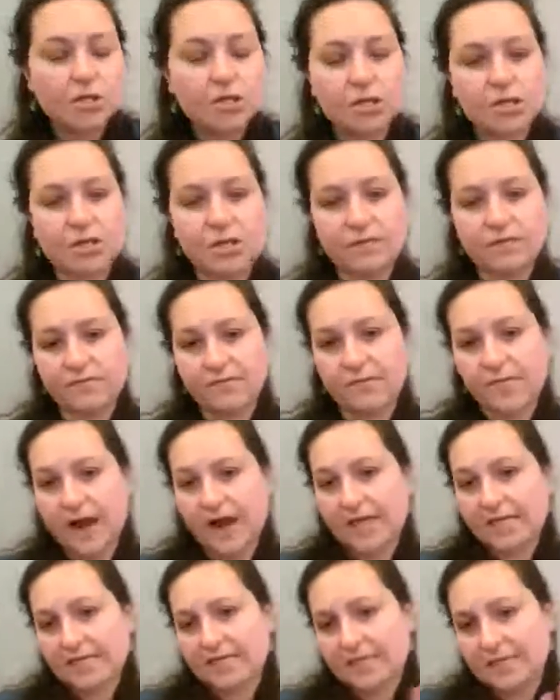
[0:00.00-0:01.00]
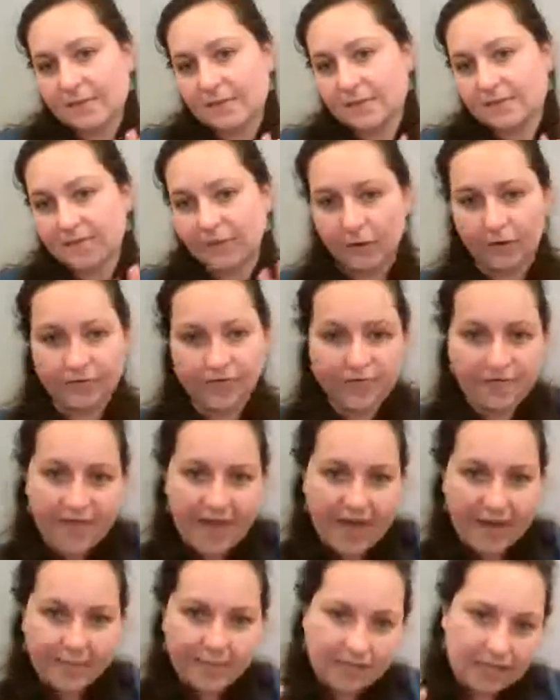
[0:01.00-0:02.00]
She finds some of her
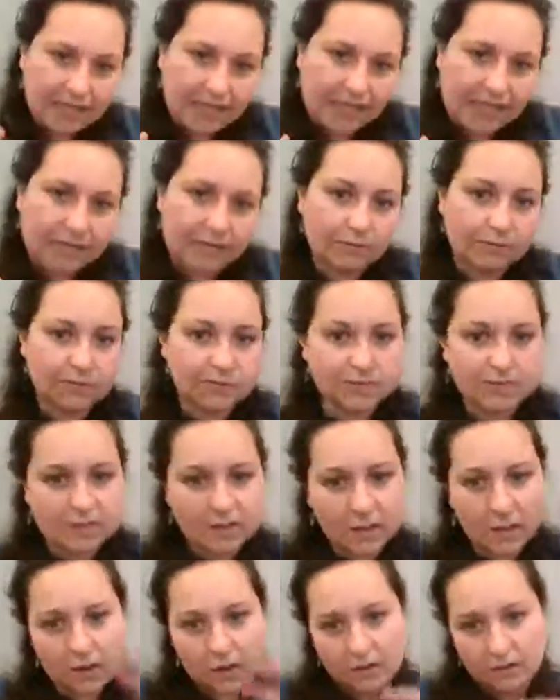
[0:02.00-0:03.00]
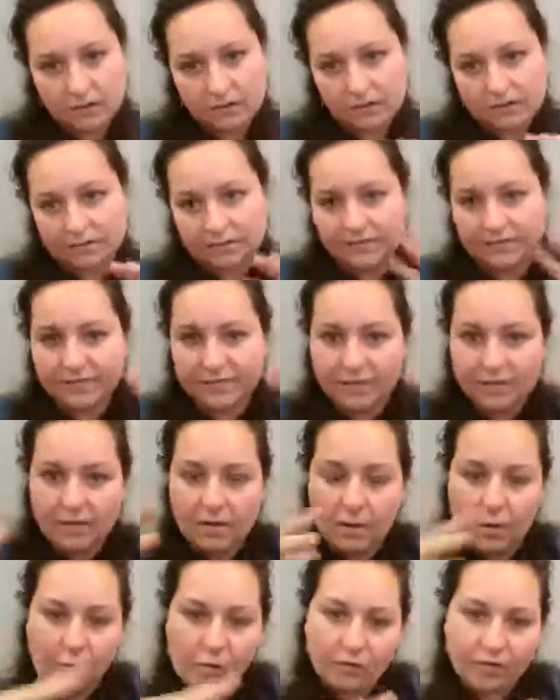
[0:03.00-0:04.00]
family resolve
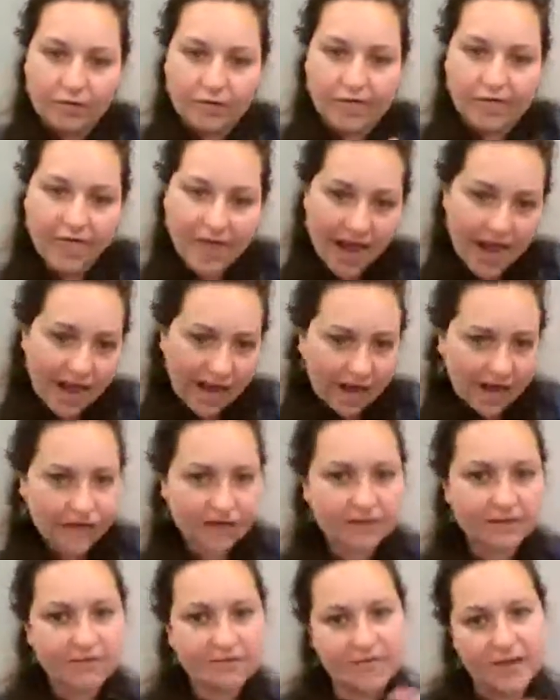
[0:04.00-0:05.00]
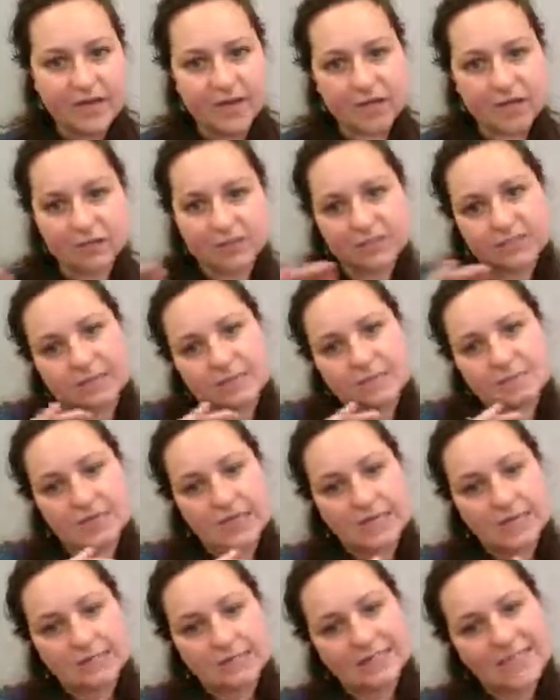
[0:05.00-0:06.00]
over there and figures some
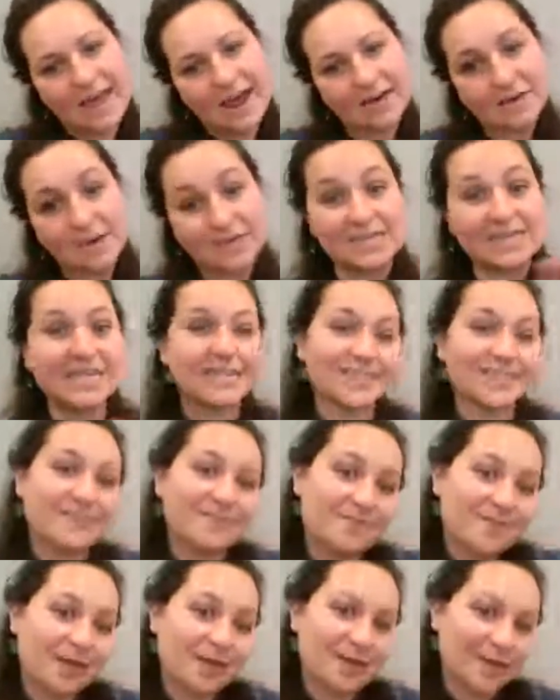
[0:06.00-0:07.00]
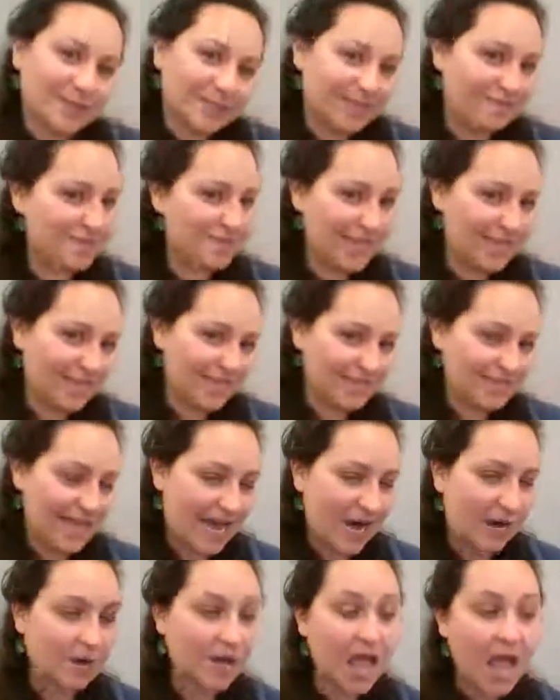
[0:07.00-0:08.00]
things out and doesn't figure some things
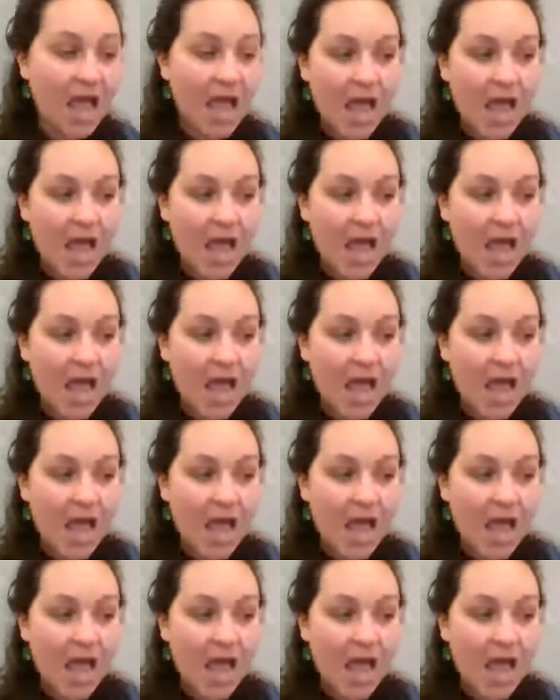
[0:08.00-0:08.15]
out.